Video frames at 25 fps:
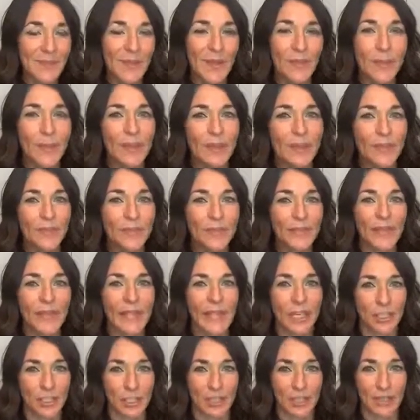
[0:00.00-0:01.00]
Went on
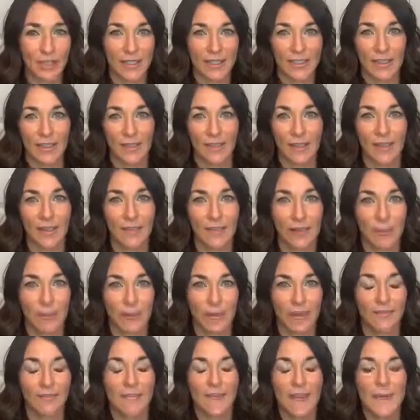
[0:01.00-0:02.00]
vacation recently with
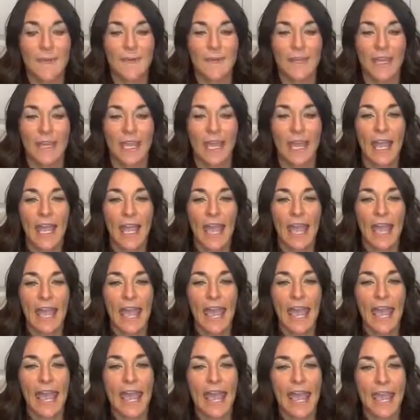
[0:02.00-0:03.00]
my family,
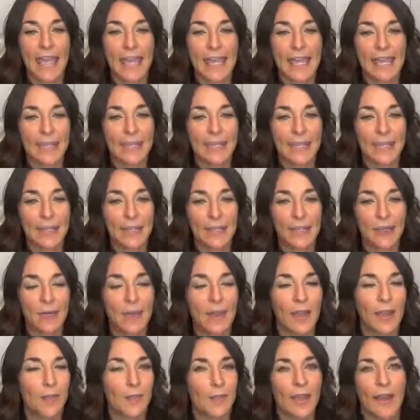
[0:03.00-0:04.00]
and you
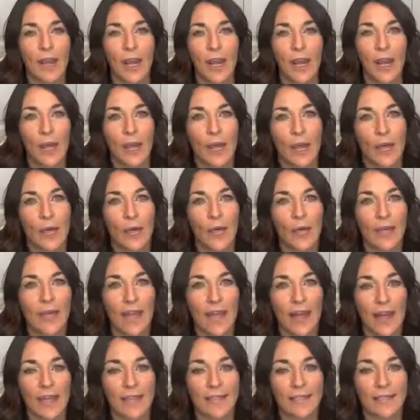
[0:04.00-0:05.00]
may or may not know
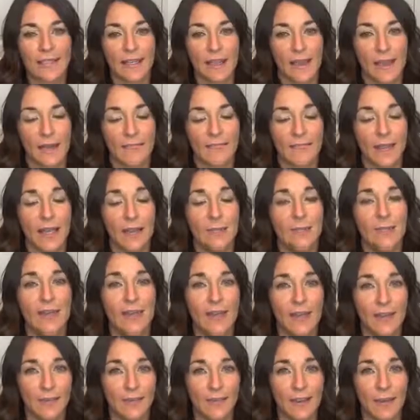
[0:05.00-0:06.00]
that my
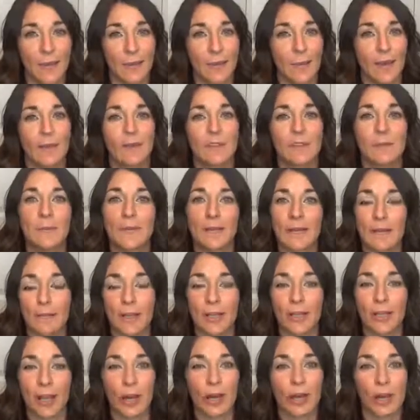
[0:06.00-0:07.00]
immediate family, my husband and my
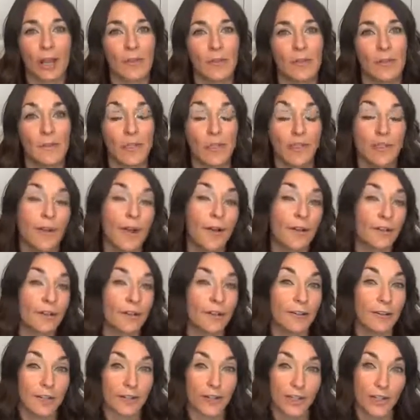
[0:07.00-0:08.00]
daughter and I, we've been
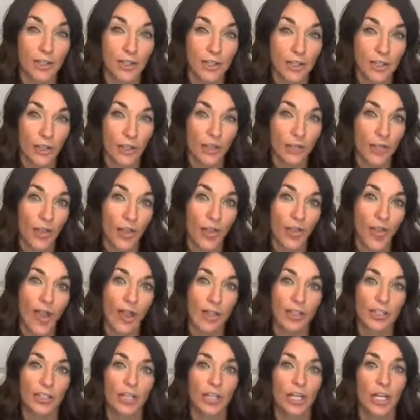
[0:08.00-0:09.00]
traveling around the country for the
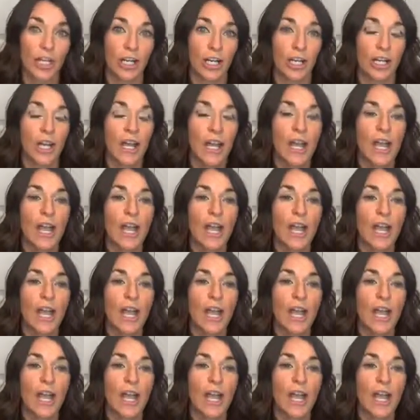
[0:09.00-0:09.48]
last year.